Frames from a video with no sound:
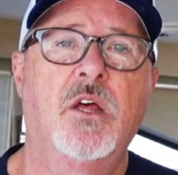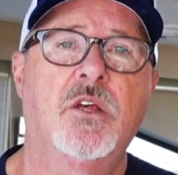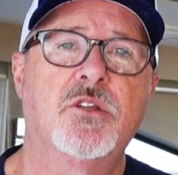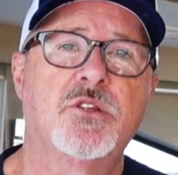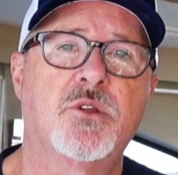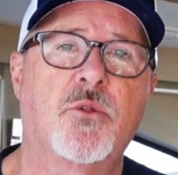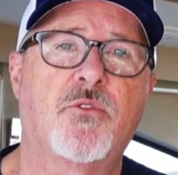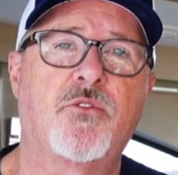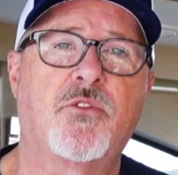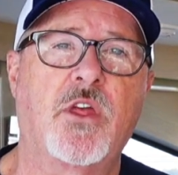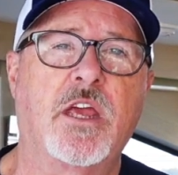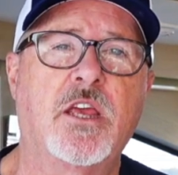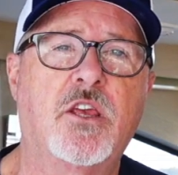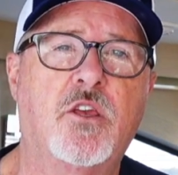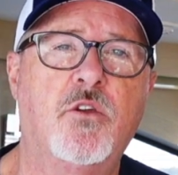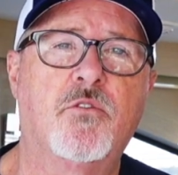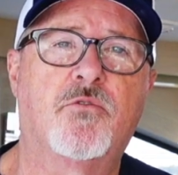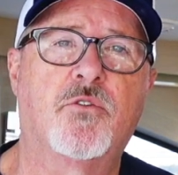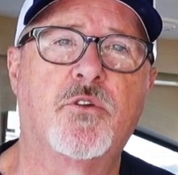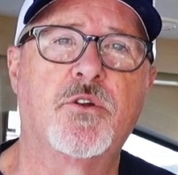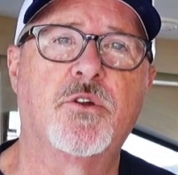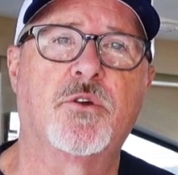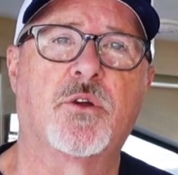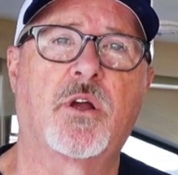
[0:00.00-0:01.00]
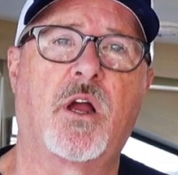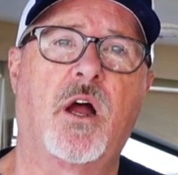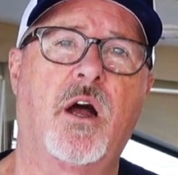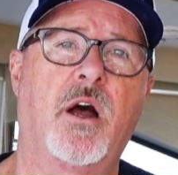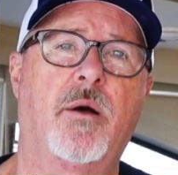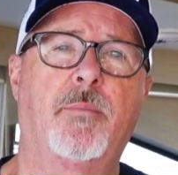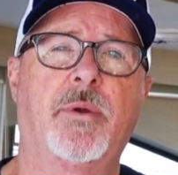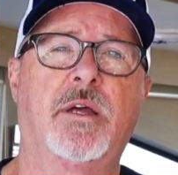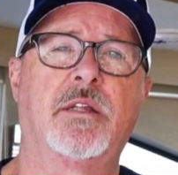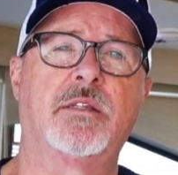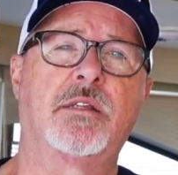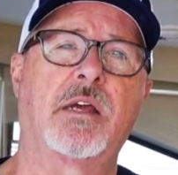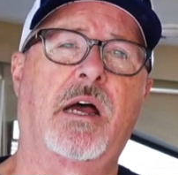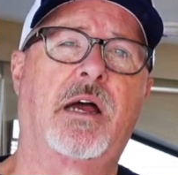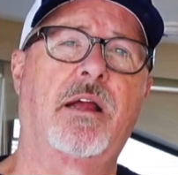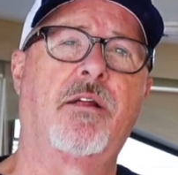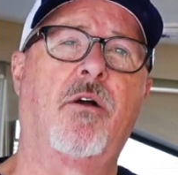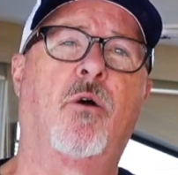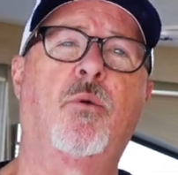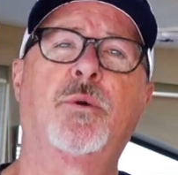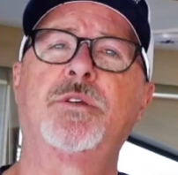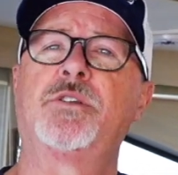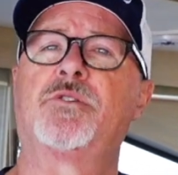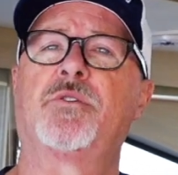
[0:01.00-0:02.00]
So thank you for your comments. I
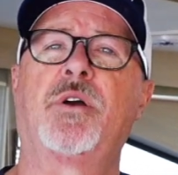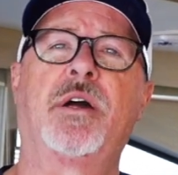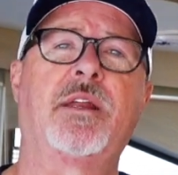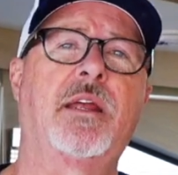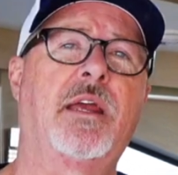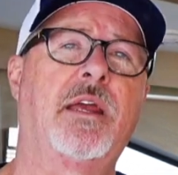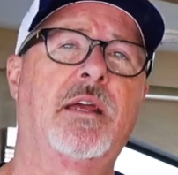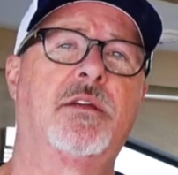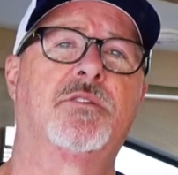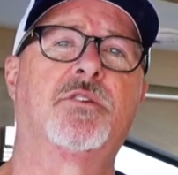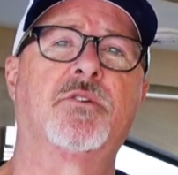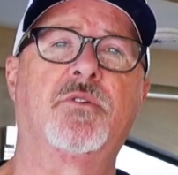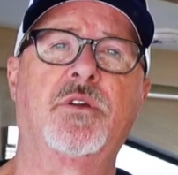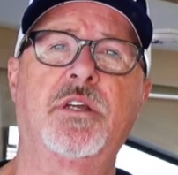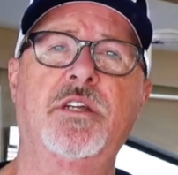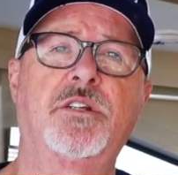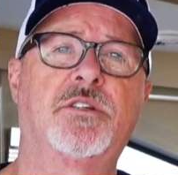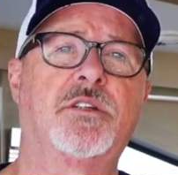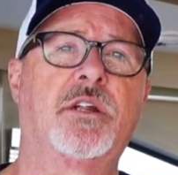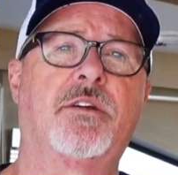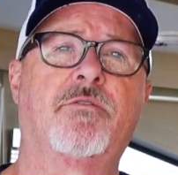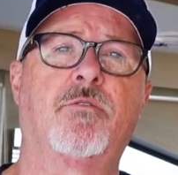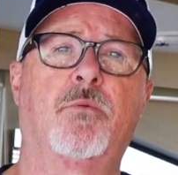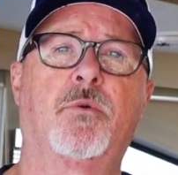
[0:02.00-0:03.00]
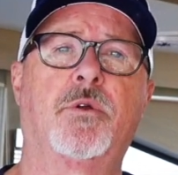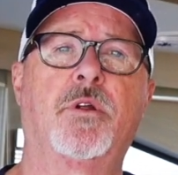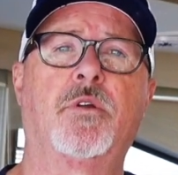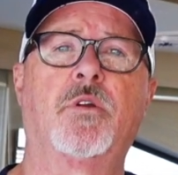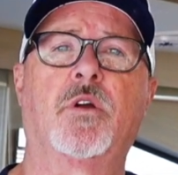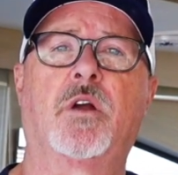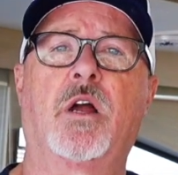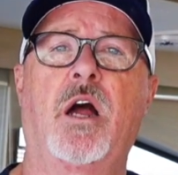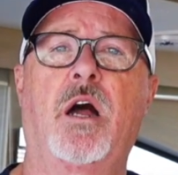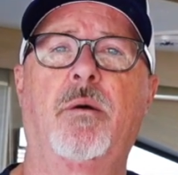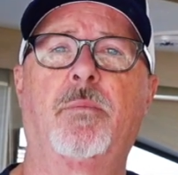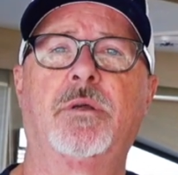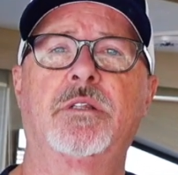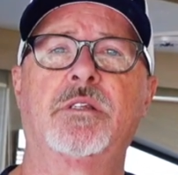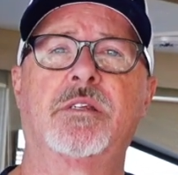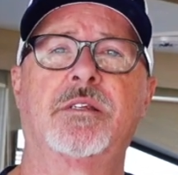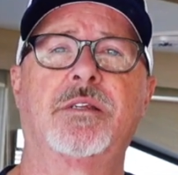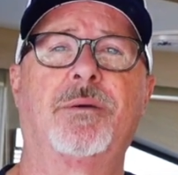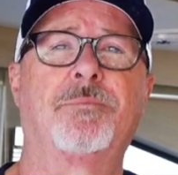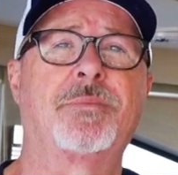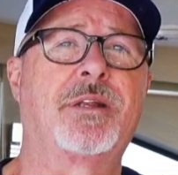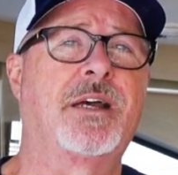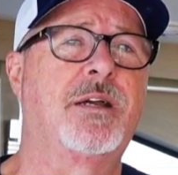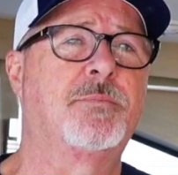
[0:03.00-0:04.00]
always try to answer each and every one of your comments.
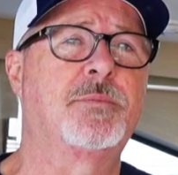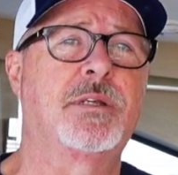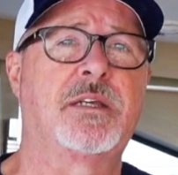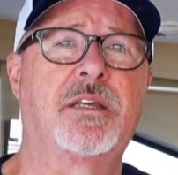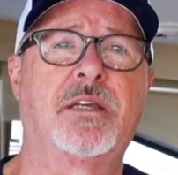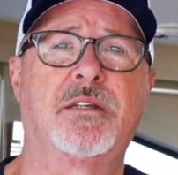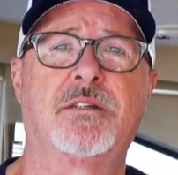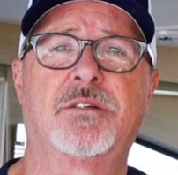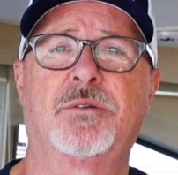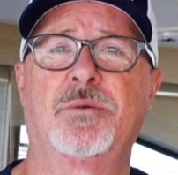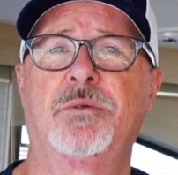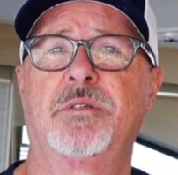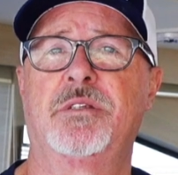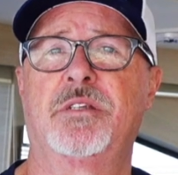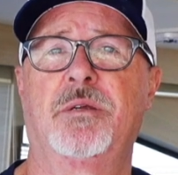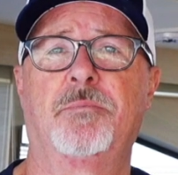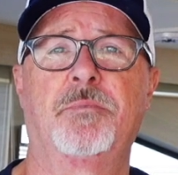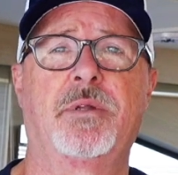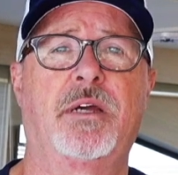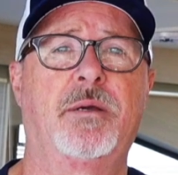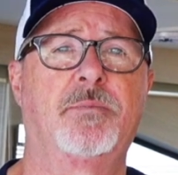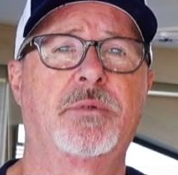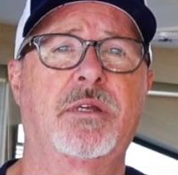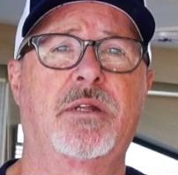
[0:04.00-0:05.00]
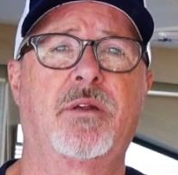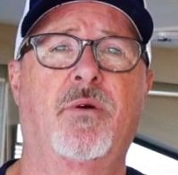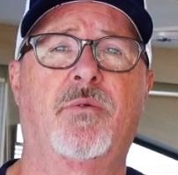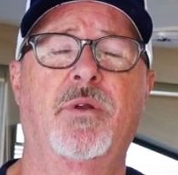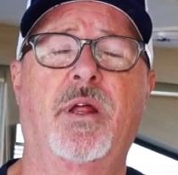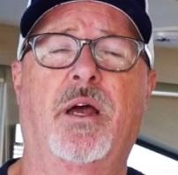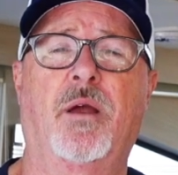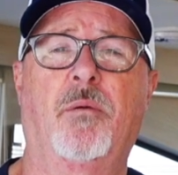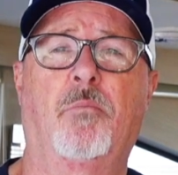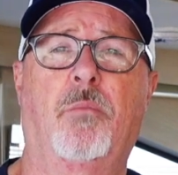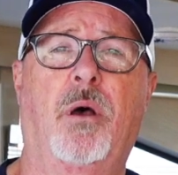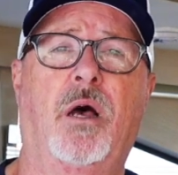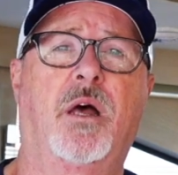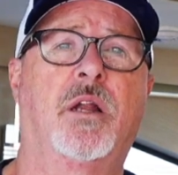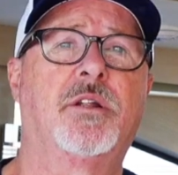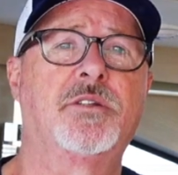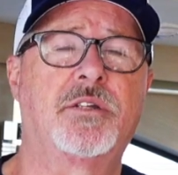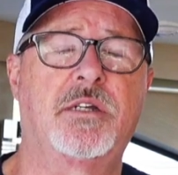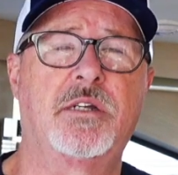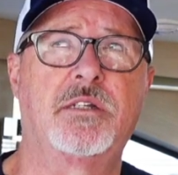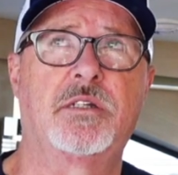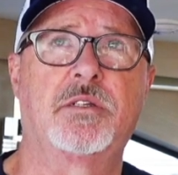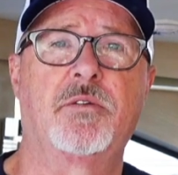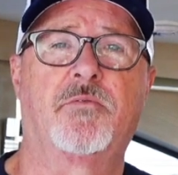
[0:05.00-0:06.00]
Sometimes I get to it, and sometimes I don't. I
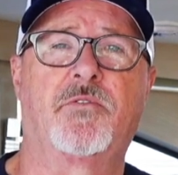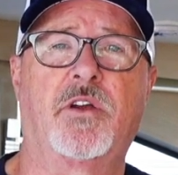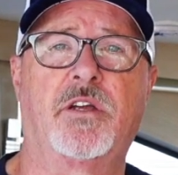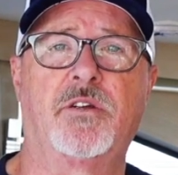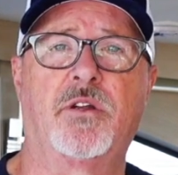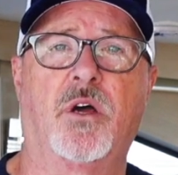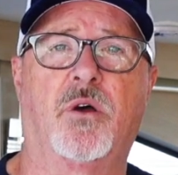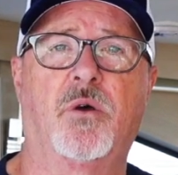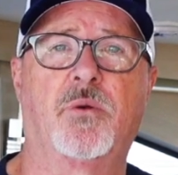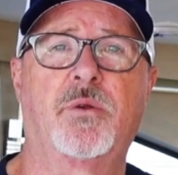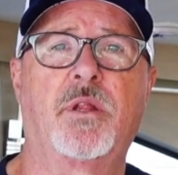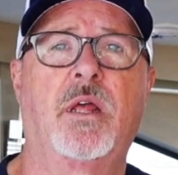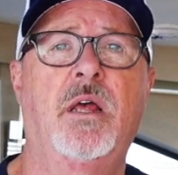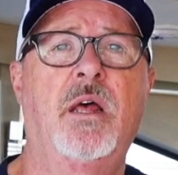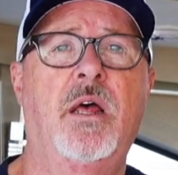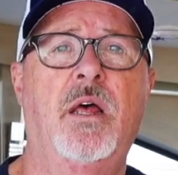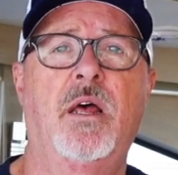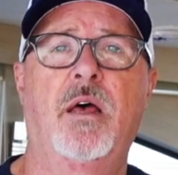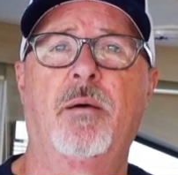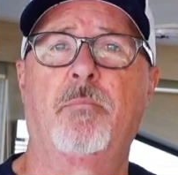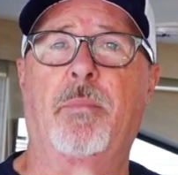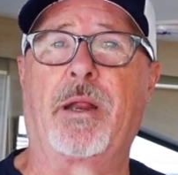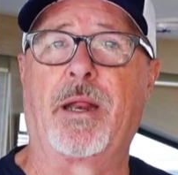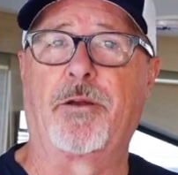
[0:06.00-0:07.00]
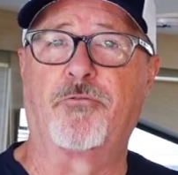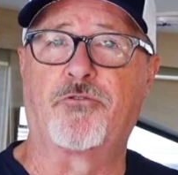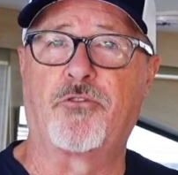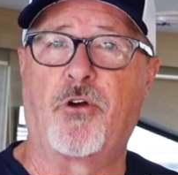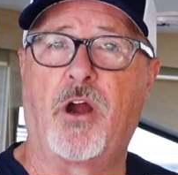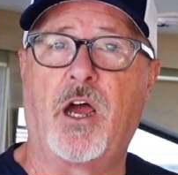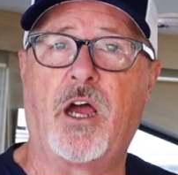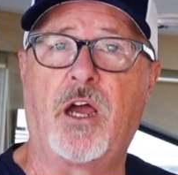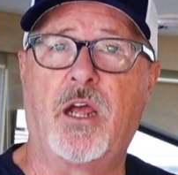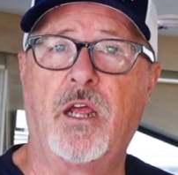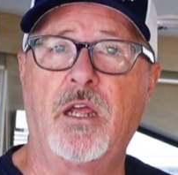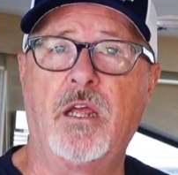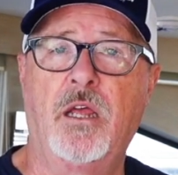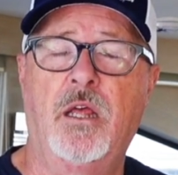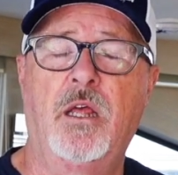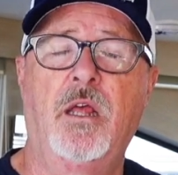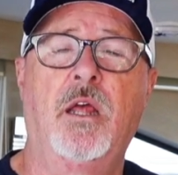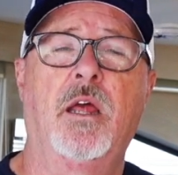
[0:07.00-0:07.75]
apologize if I don't, but I try.